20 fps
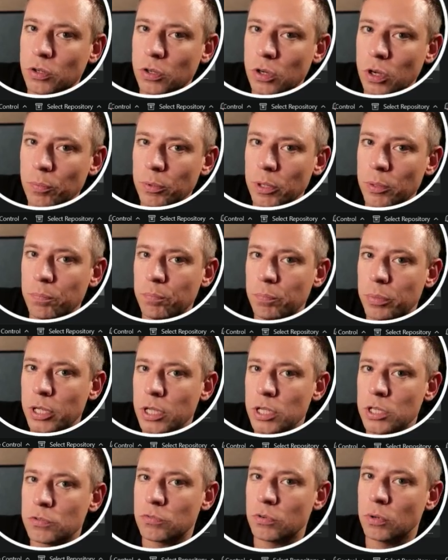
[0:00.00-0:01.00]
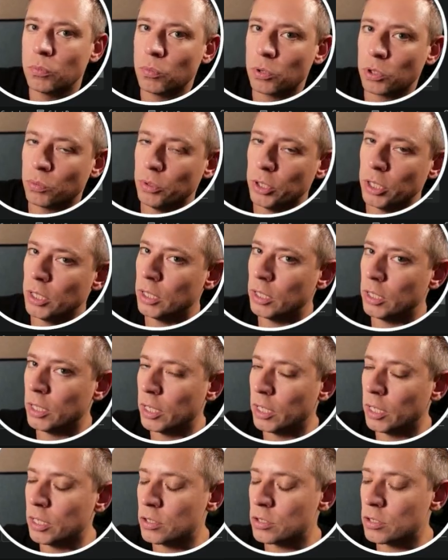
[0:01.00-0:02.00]
copy-paste from what we did in the
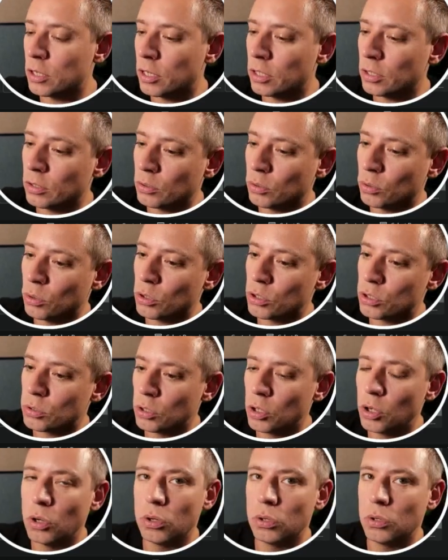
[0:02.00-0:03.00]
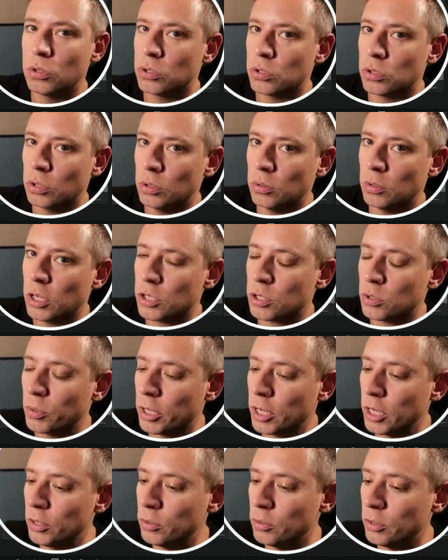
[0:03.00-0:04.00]
Getting Started course. So let's
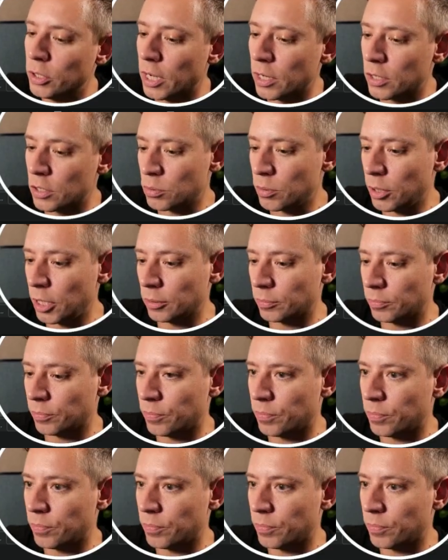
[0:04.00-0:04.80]
quickly do that as well.